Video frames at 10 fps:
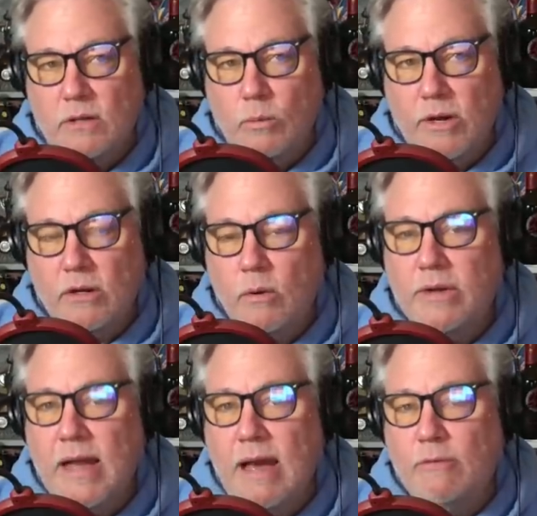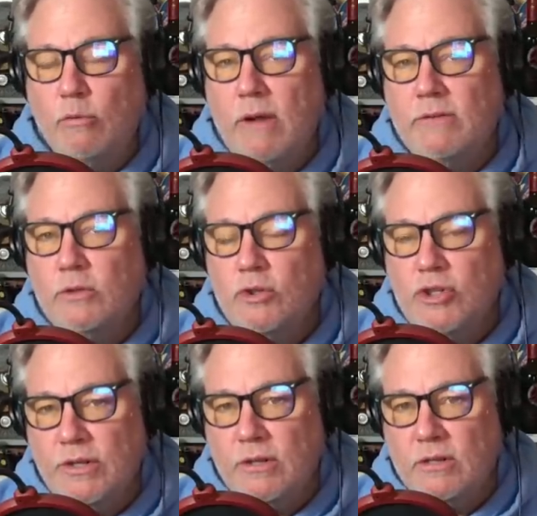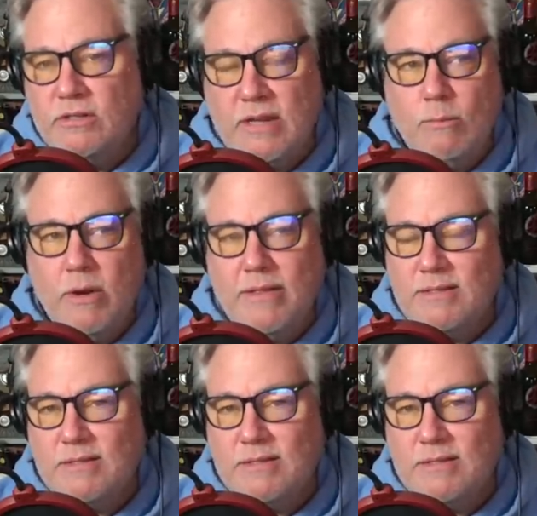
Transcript: we are going to have a revolution the same way that